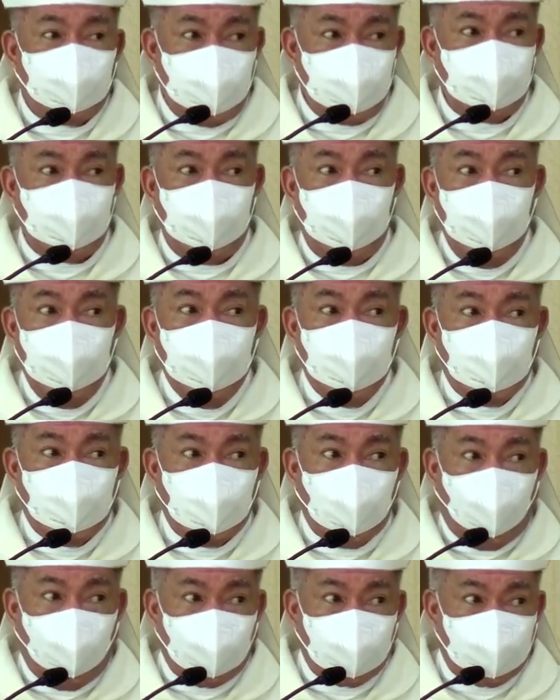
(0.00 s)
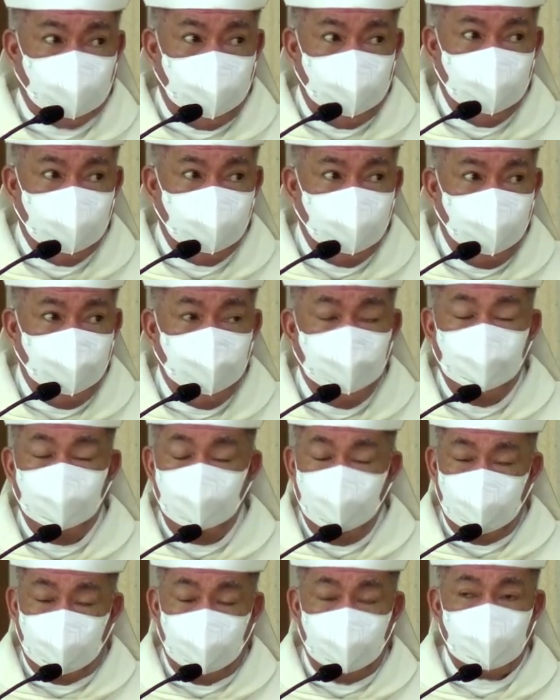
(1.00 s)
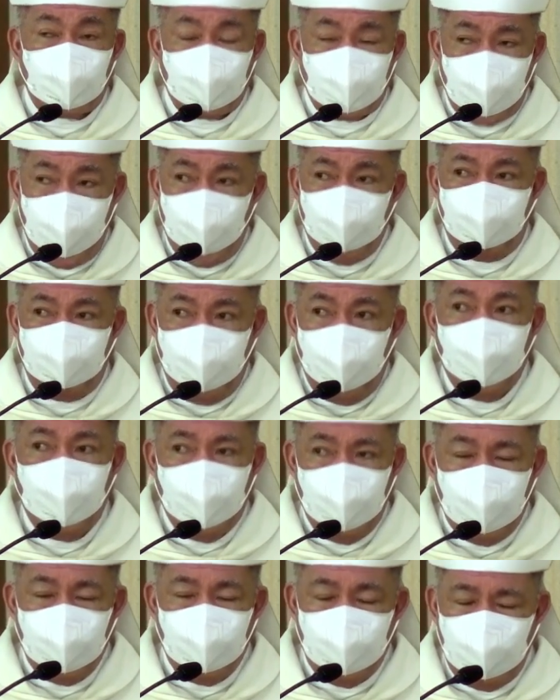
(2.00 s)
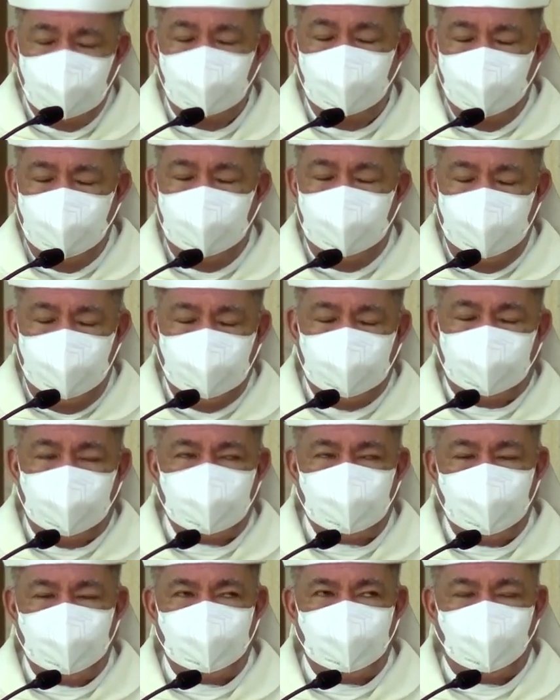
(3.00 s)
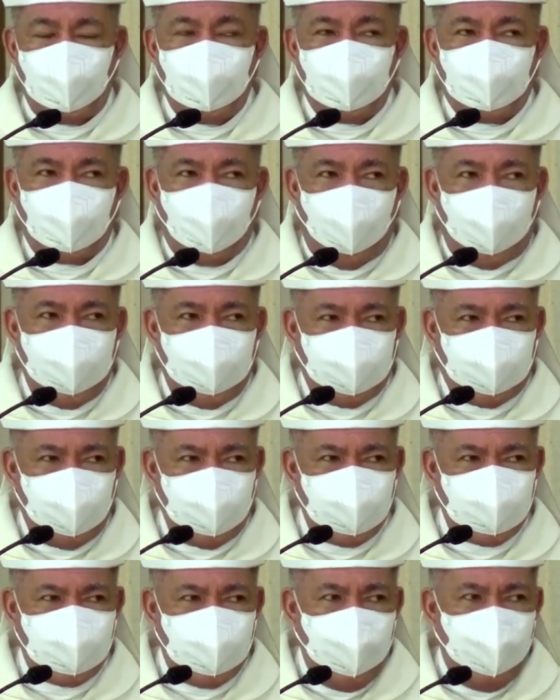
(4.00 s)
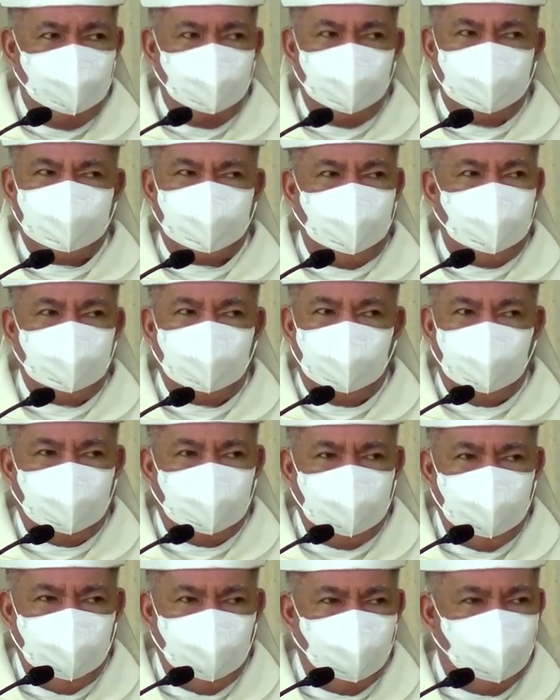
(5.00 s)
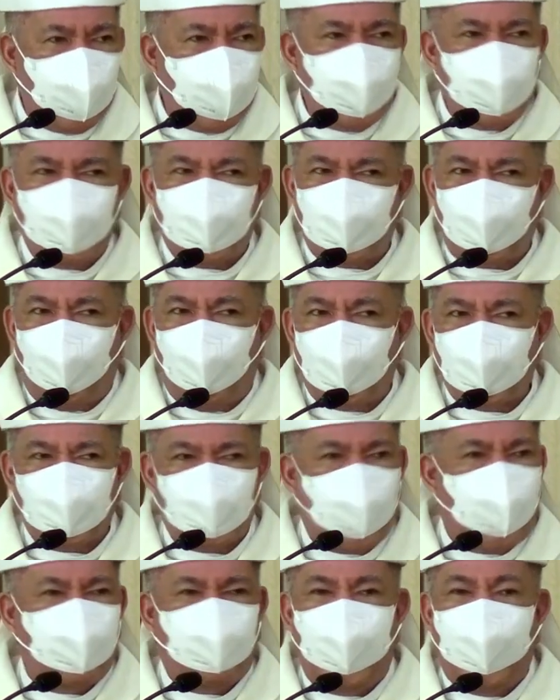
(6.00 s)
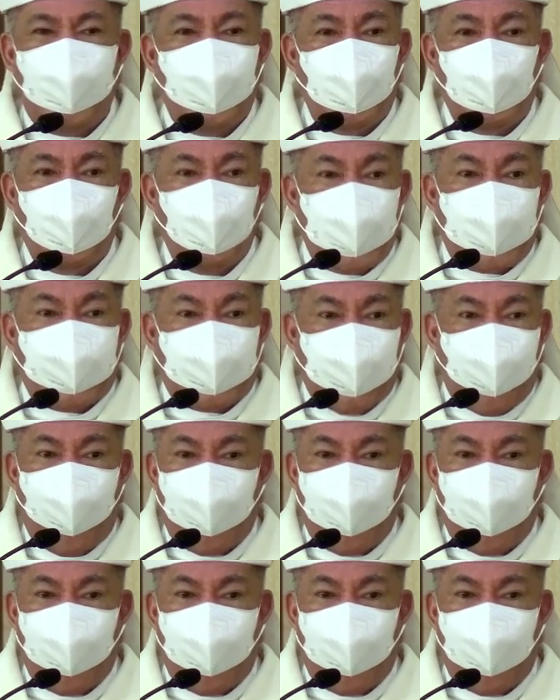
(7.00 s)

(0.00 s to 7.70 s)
is insulting because sheep, it has its good qualities, but ang carnero is also a very weak